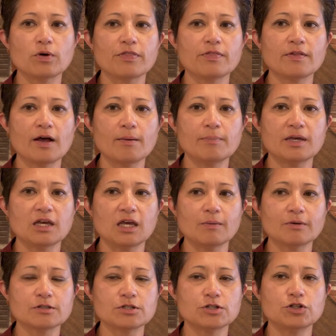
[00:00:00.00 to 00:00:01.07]
with not being
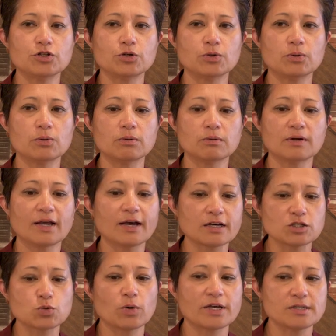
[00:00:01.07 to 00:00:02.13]
able to do
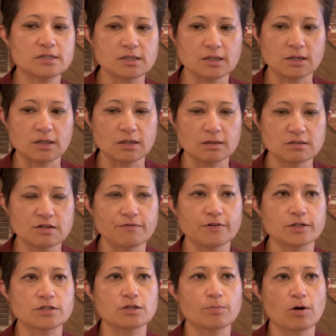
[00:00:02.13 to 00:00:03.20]
XYZ to
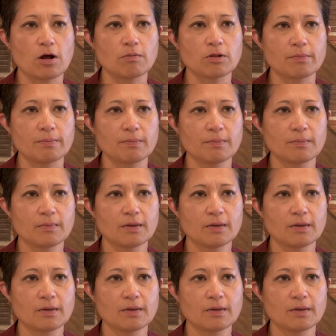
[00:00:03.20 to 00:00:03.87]
fix the problem.